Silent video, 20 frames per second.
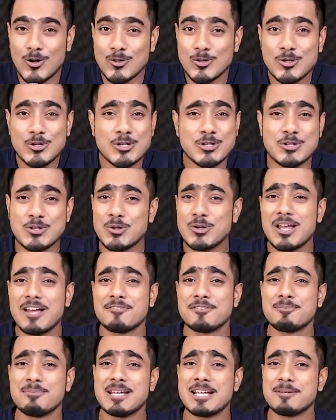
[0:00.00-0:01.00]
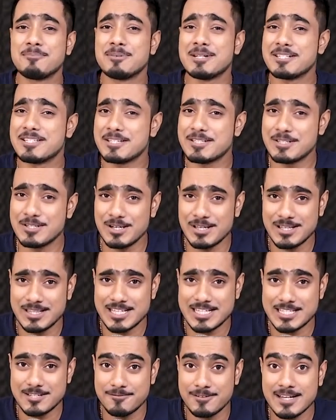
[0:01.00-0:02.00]
Although you don't have to make a purchase to
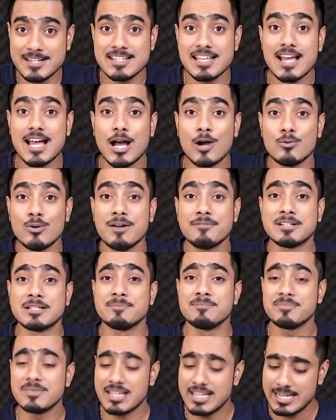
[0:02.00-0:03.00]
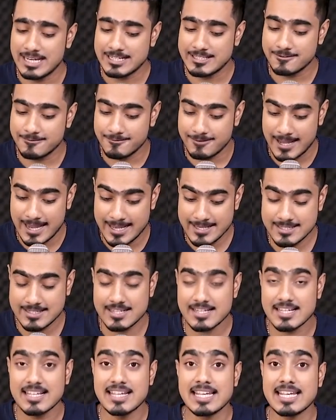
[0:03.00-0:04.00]
learn this effect, however, it's
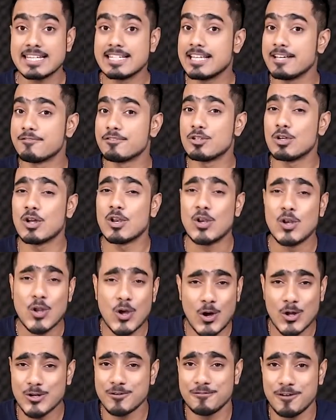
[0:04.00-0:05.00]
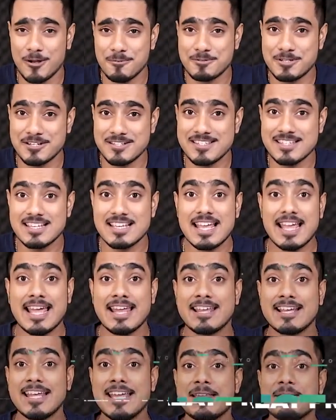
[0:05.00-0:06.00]
fast, it gives you a lot of options,
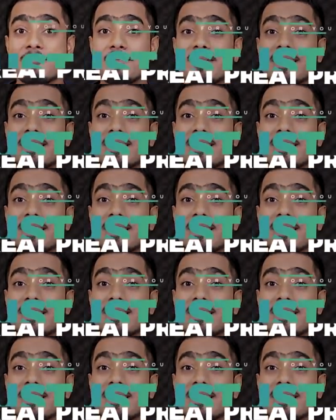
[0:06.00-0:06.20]
and again,